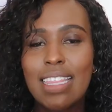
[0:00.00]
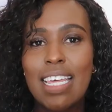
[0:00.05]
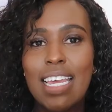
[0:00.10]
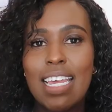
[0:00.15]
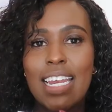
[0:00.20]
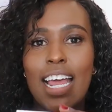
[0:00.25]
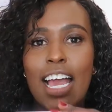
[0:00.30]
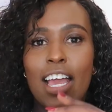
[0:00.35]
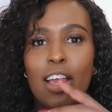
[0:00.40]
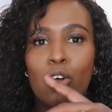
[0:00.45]
And
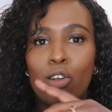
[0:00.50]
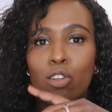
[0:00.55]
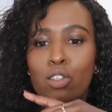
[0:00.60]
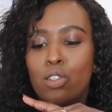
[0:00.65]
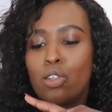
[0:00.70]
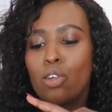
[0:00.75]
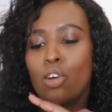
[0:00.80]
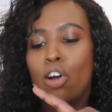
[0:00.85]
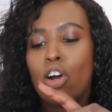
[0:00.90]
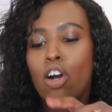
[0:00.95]
then I
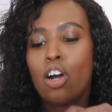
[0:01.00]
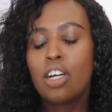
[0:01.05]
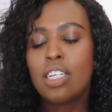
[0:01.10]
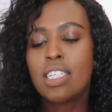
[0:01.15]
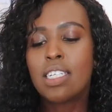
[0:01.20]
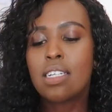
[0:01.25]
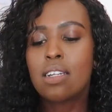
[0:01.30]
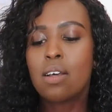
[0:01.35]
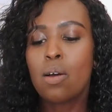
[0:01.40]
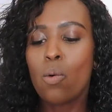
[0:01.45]
also
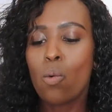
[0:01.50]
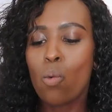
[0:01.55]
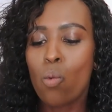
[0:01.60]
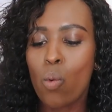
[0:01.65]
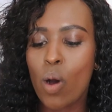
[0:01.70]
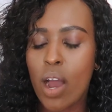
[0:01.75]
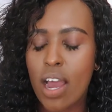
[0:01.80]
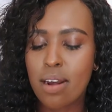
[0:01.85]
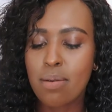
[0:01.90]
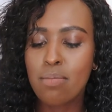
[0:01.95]
got
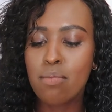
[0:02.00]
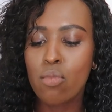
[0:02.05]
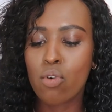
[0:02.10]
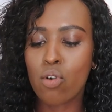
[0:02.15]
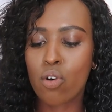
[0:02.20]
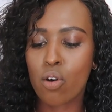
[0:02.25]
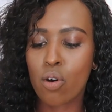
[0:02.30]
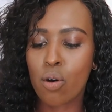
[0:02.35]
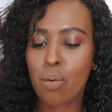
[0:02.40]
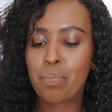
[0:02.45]
one
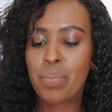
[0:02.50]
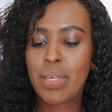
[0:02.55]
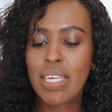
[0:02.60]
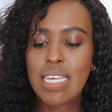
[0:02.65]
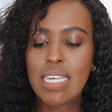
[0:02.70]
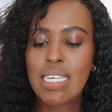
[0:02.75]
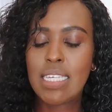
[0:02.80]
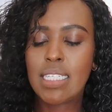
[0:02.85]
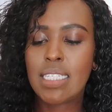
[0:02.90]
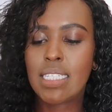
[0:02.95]
more
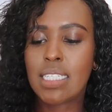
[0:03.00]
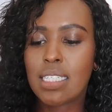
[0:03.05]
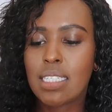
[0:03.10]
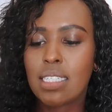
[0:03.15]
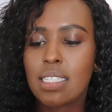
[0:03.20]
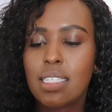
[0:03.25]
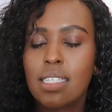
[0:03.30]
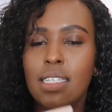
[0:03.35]
piece.